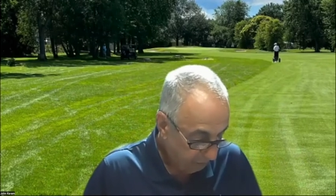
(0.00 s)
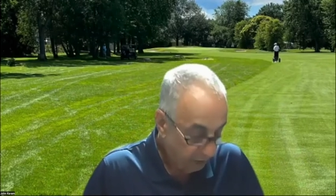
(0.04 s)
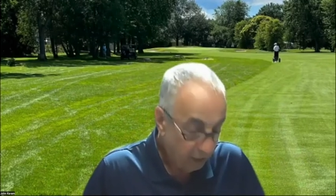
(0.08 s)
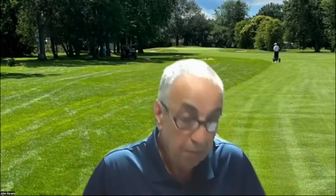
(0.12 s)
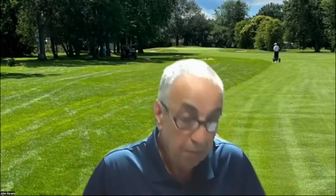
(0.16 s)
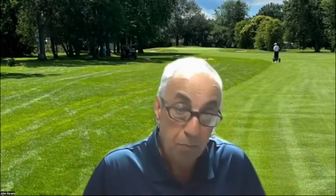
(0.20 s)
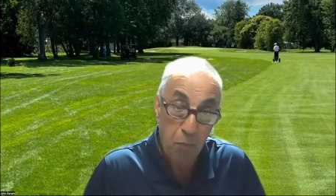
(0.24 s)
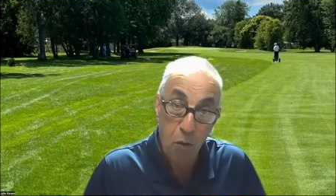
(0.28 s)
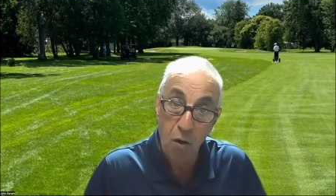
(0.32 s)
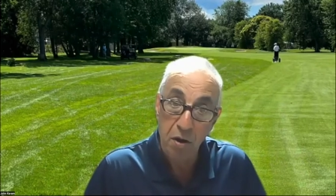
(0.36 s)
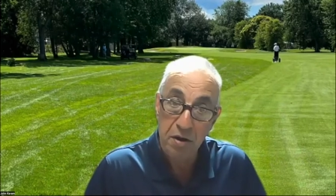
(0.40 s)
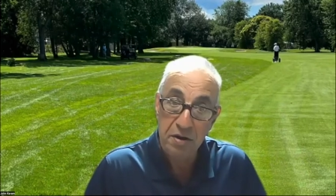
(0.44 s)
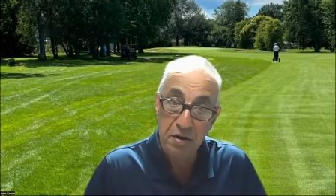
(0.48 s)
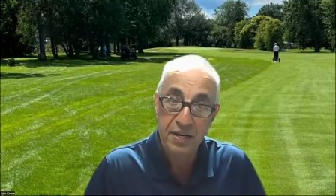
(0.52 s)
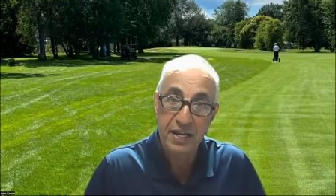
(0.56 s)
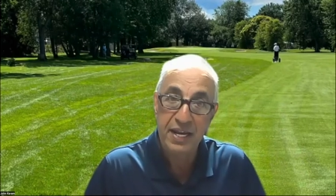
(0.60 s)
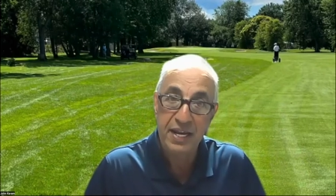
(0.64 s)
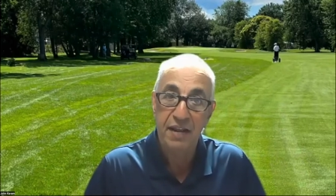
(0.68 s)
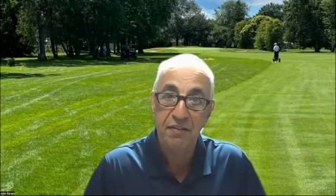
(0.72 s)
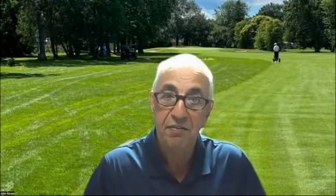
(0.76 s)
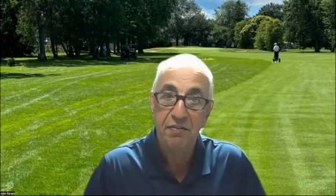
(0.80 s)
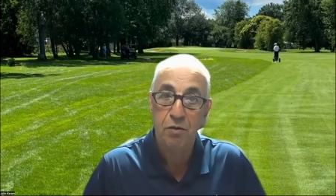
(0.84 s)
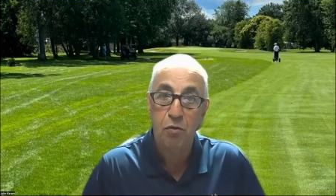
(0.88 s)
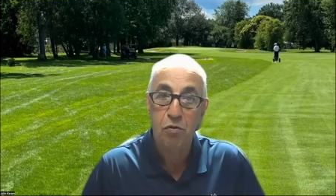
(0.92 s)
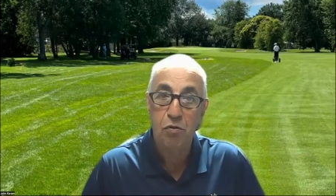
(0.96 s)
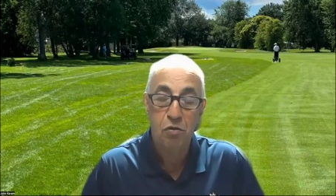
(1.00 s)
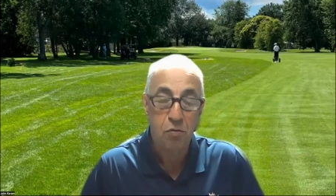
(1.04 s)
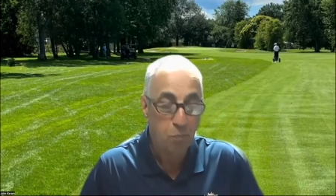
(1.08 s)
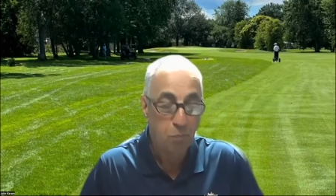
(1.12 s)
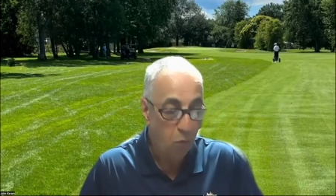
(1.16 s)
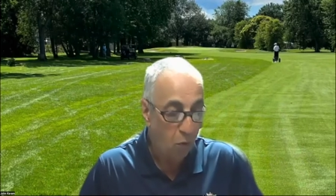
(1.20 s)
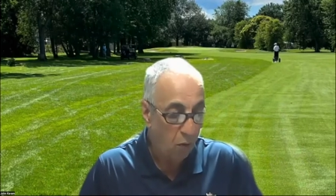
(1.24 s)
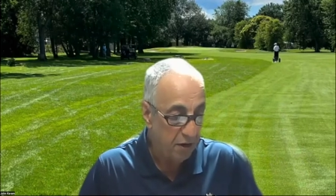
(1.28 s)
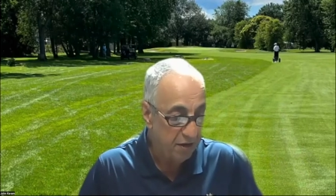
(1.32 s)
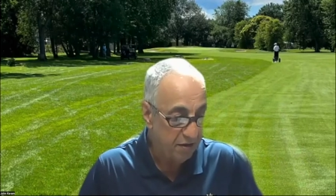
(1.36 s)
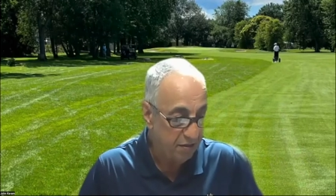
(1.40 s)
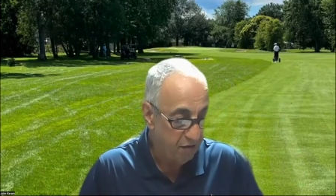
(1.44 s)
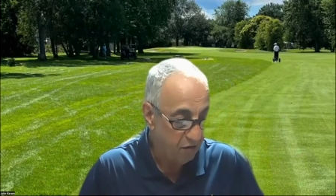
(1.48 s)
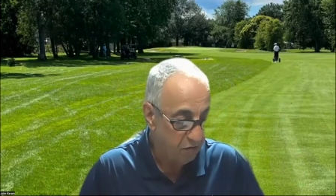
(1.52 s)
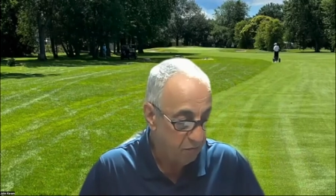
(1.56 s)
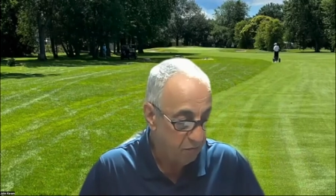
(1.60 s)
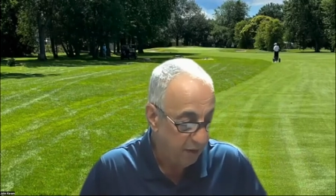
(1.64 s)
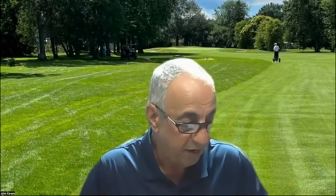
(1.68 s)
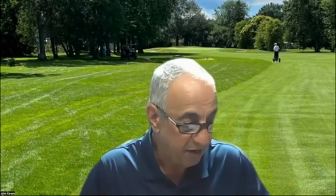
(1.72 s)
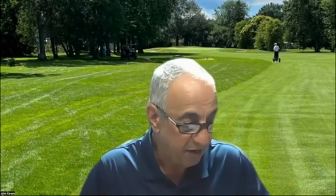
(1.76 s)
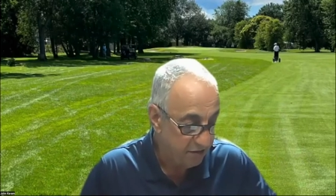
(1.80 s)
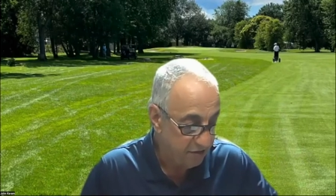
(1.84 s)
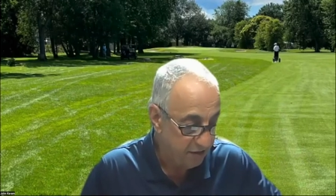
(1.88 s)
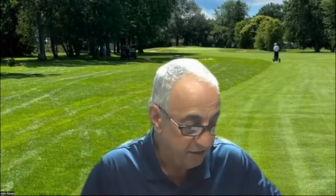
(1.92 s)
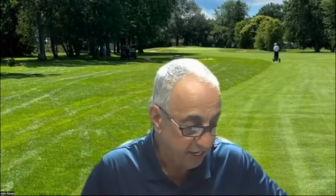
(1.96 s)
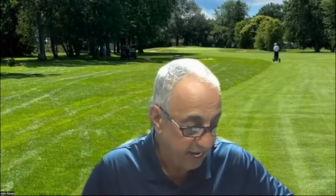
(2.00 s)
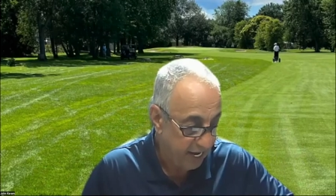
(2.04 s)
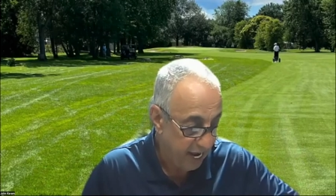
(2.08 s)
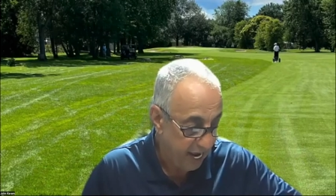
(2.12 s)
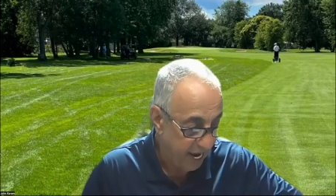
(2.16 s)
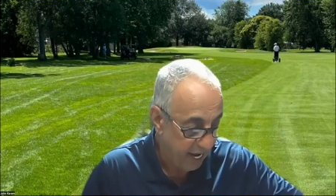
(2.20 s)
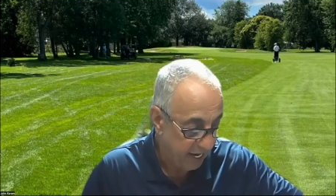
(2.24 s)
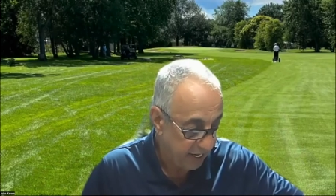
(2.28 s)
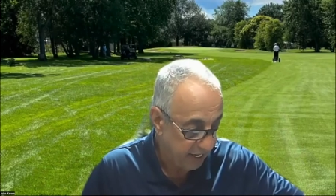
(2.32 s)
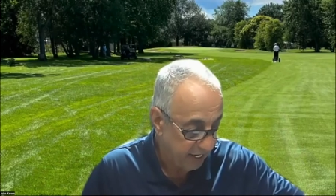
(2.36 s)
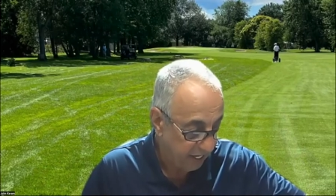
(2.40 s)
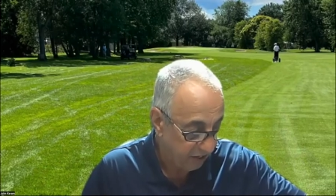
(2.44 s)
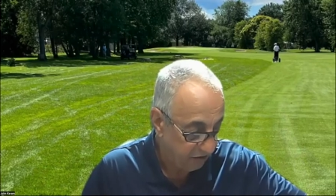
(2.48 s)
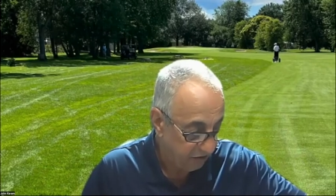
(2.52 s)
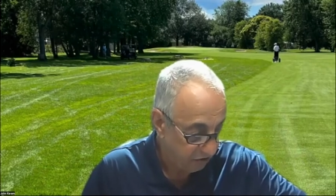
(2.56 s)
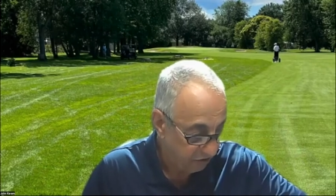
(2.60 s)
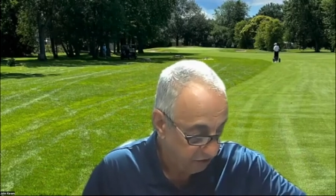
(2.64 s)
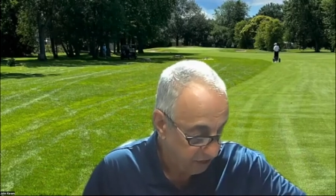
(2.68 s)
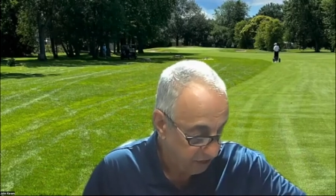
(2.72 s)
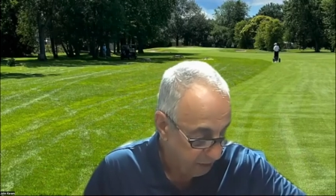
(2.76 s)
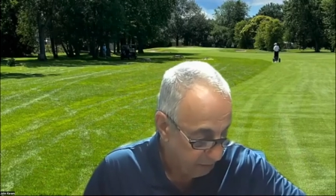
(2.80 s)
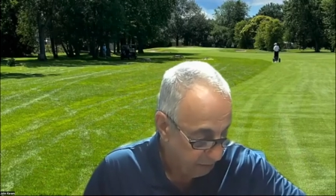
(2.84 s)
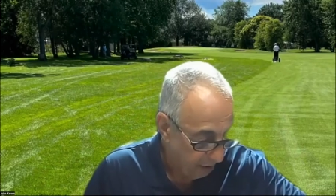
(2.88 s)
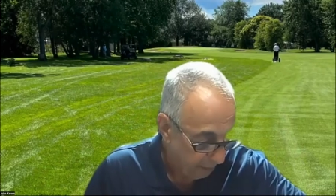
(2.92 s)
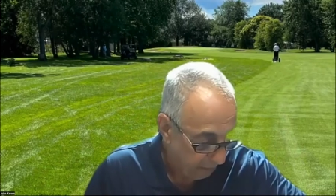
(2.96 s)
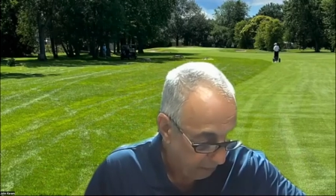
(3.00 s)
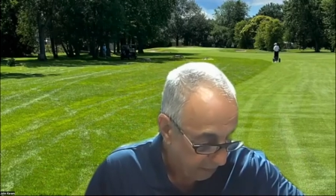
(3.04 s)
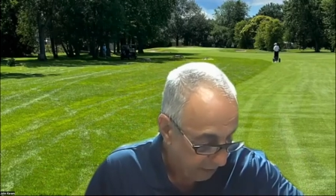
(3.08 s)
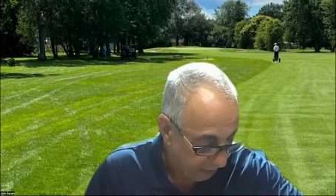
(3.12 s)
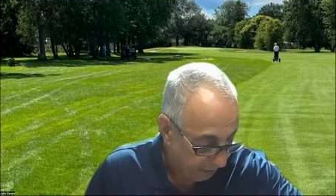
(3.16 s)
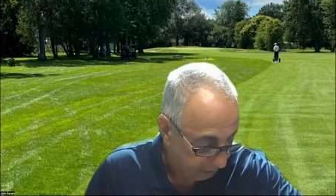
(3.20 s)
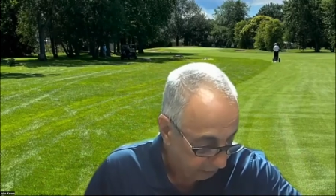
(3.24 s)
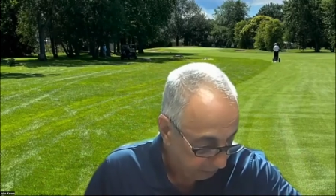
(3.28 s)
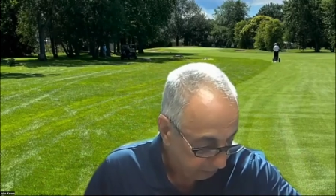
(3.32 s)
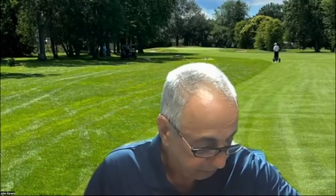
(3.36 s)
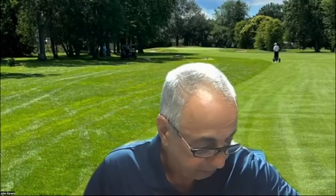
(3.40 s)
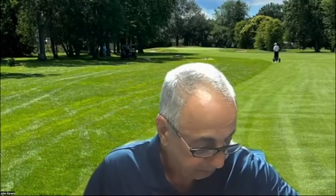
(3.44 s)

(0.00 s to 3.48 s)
important to get those points as many as you can, get the team up there.